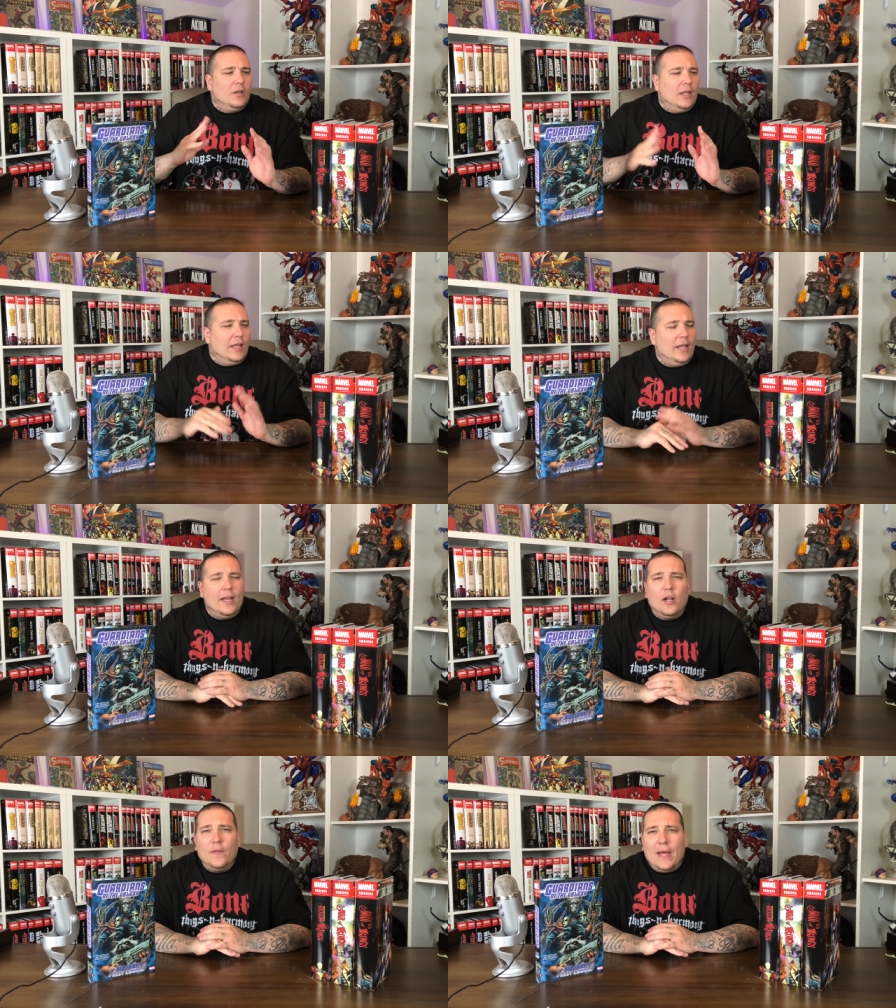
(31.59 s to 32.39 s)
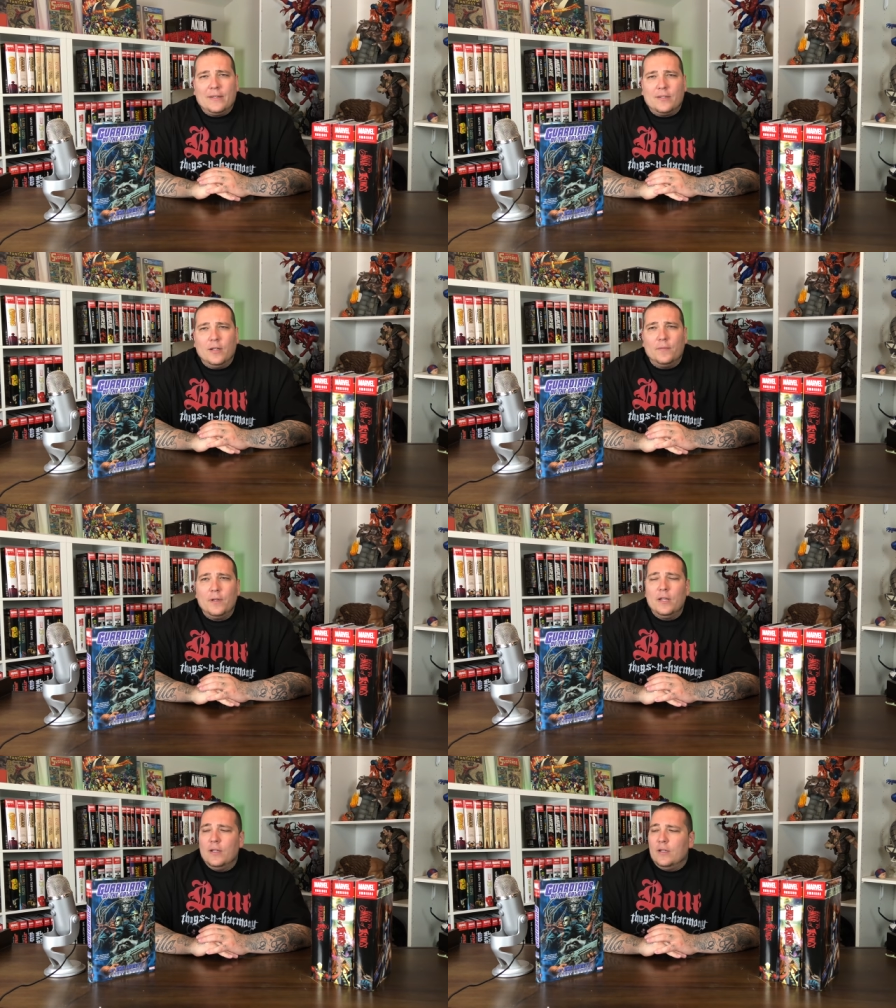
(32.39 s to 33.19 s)
and, and all that stuff.
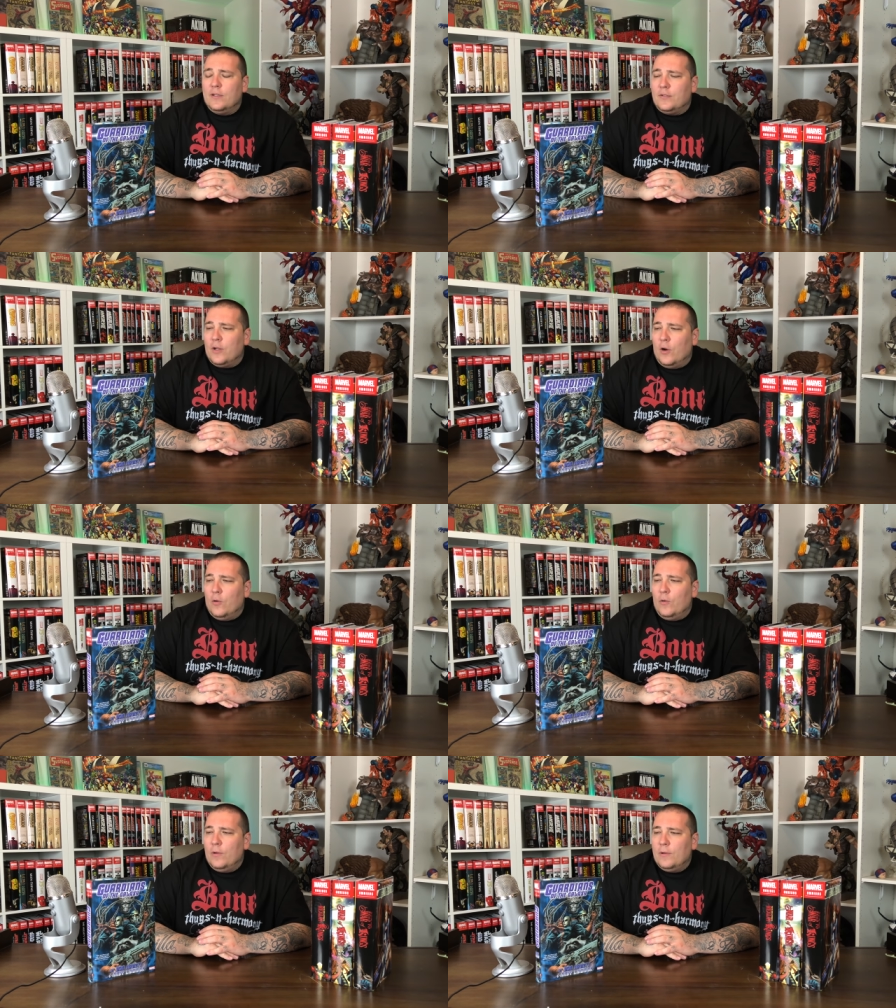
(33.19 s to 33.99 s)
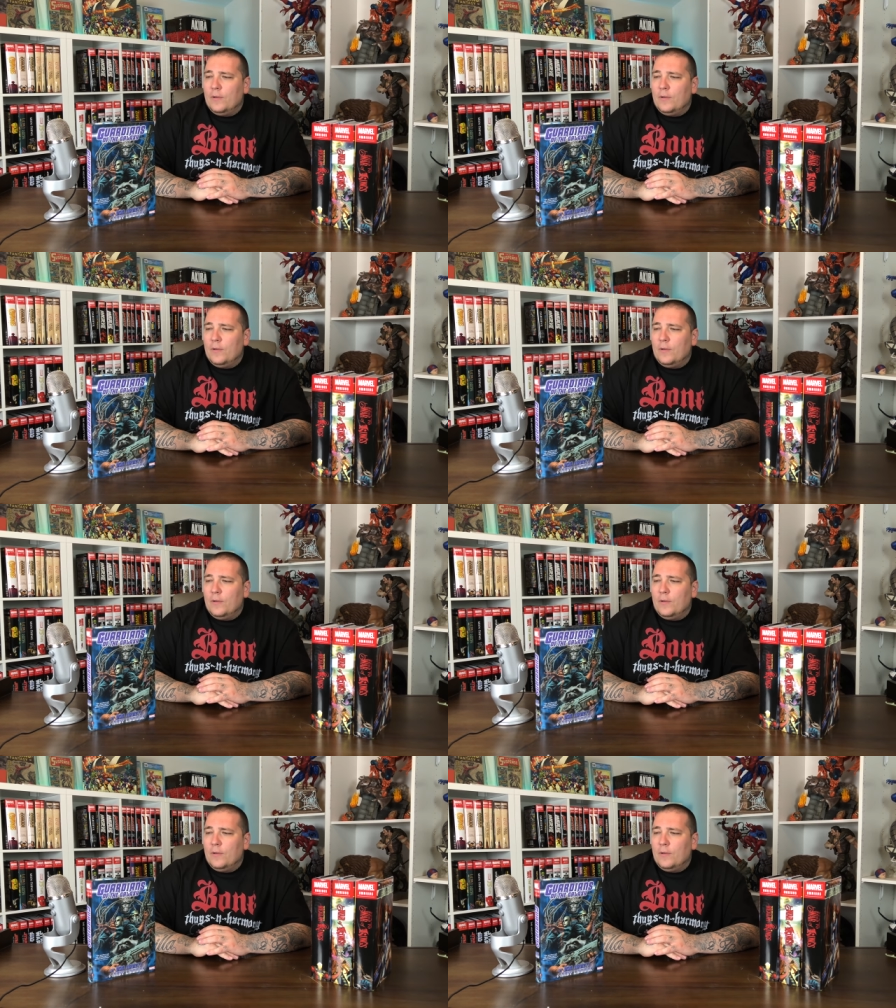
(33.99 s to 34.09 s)
So